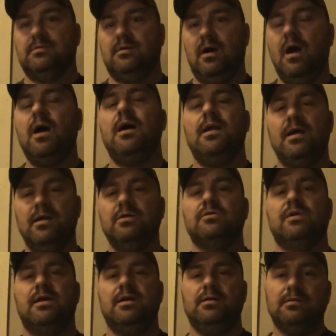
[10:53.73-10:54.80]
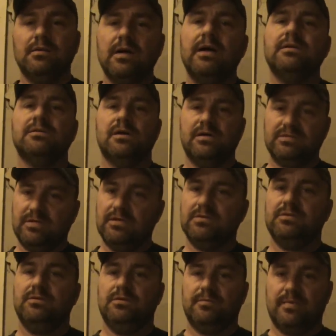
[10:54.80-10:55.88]
Alright, I'll do that. That sounds
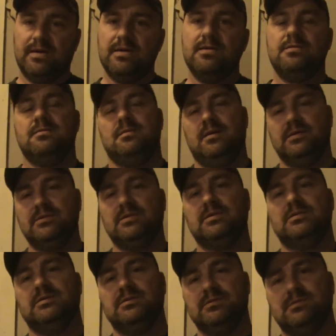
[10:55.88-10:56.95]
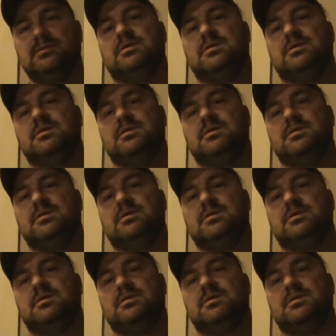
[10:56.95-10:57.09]
good, man. That does.